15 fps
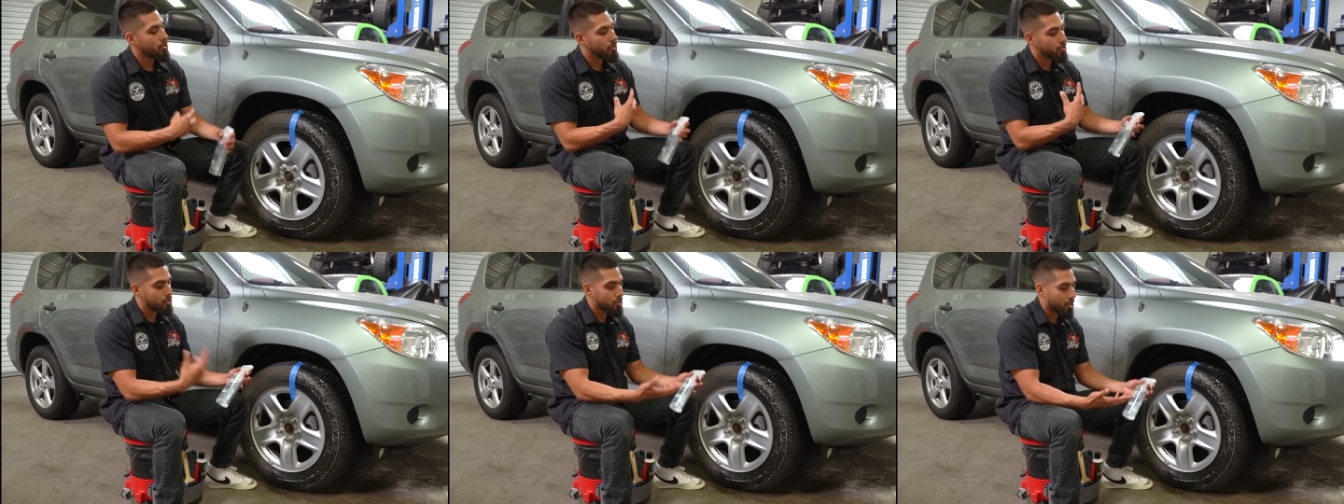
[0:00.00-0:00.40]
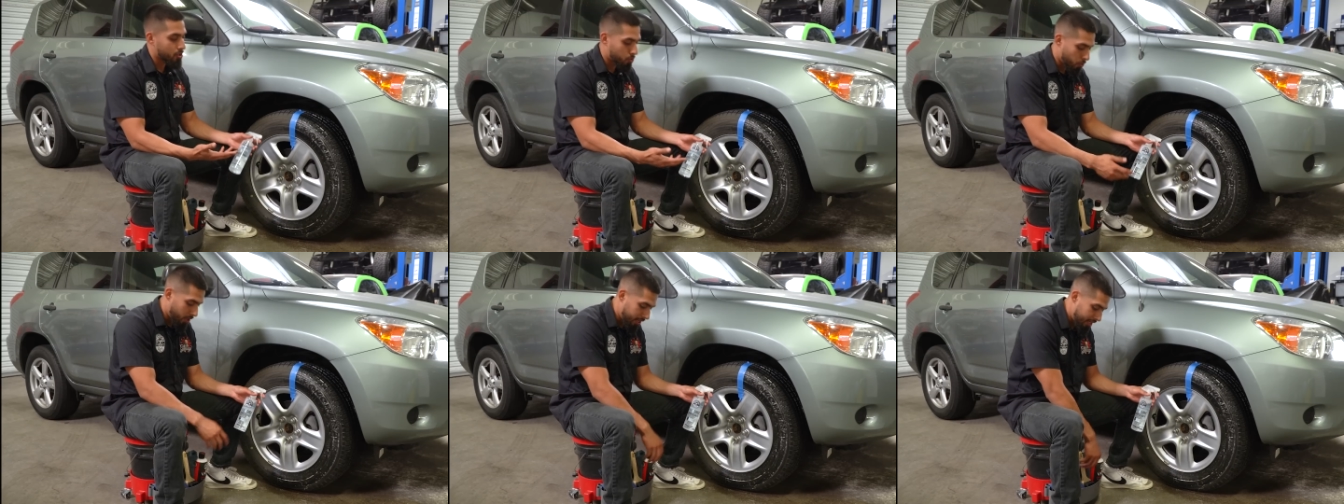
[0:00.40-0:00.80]
so it could
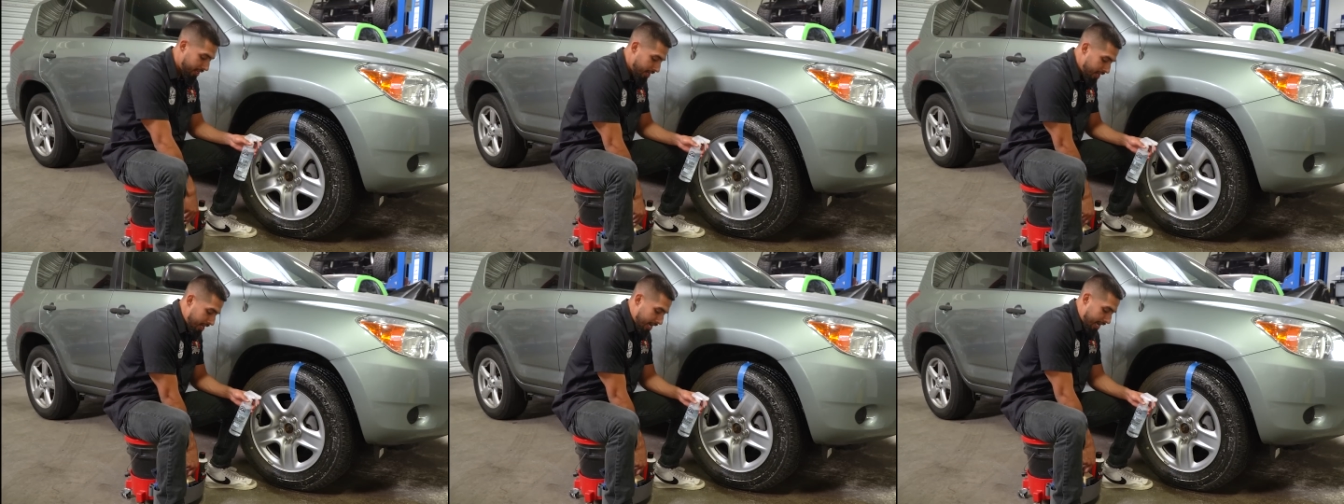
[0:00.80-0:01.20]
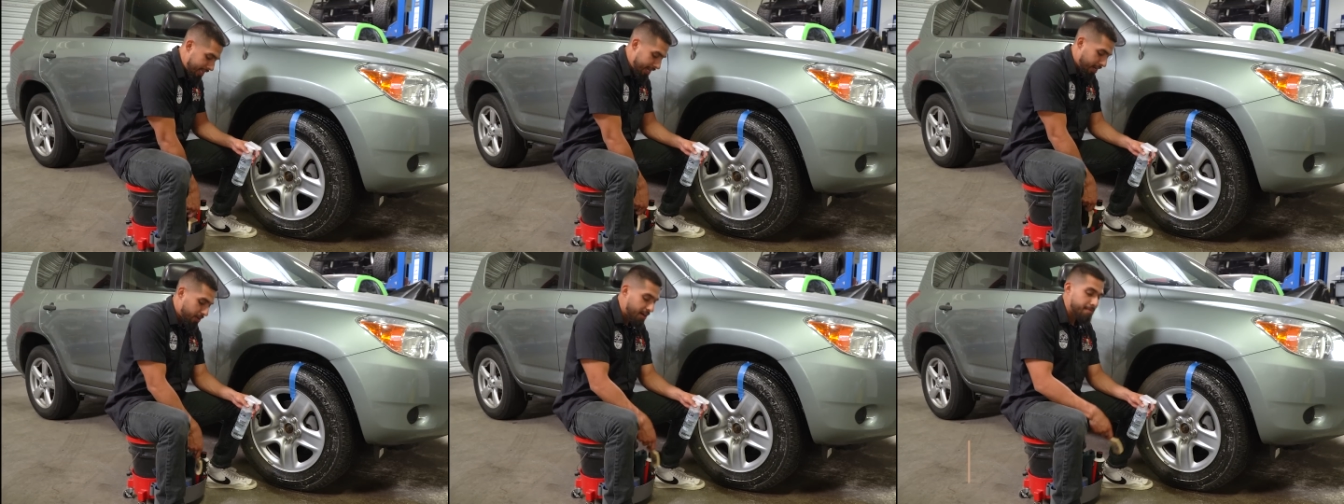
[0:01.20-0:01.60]
start dwelling. And
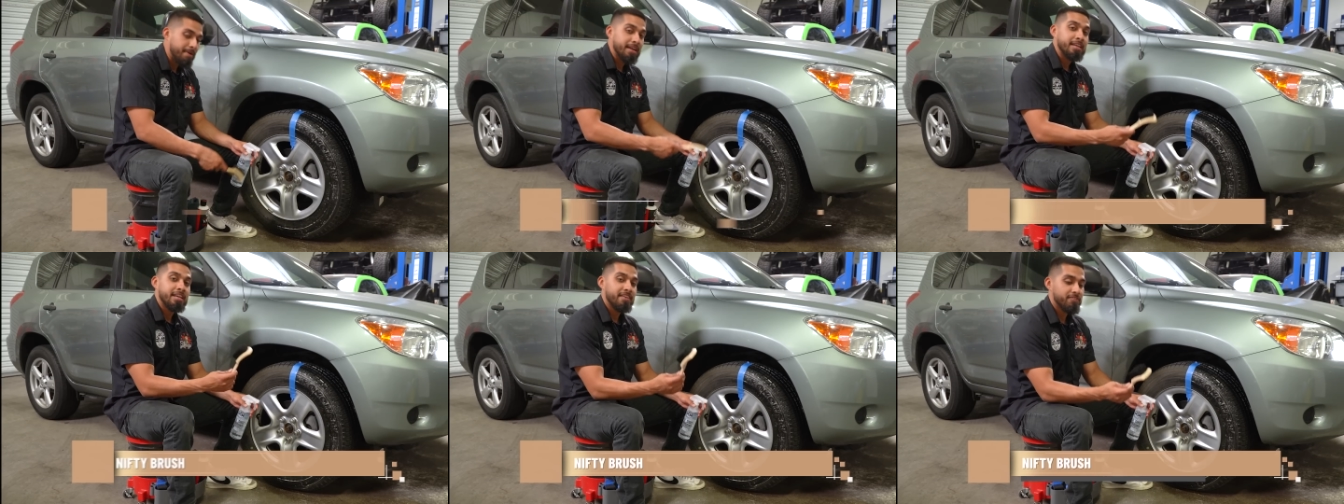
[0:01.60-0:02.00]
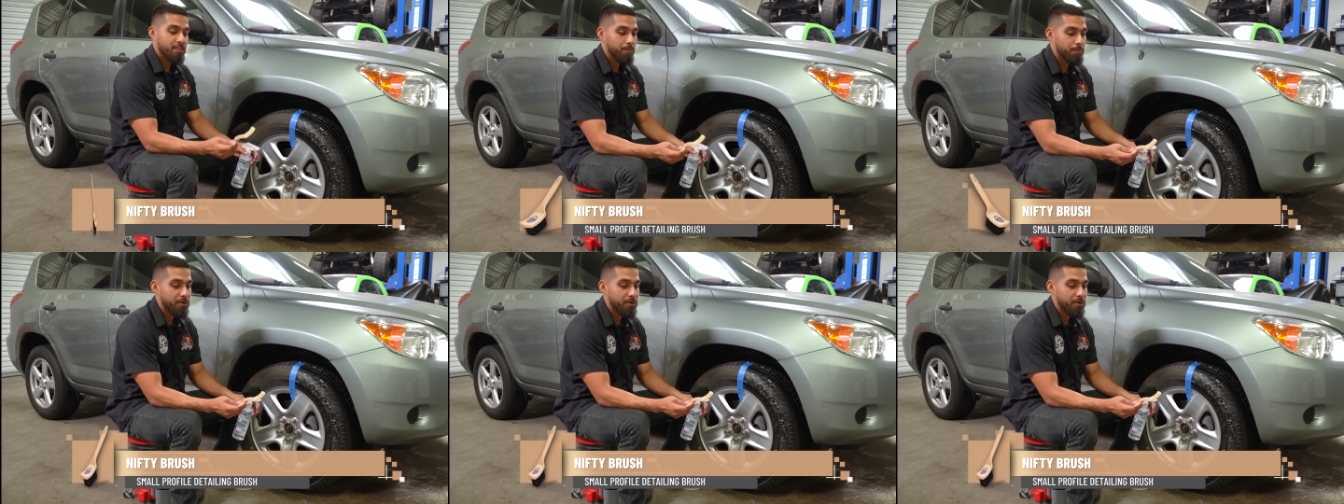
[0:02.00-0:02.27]
then I'll grab my nifty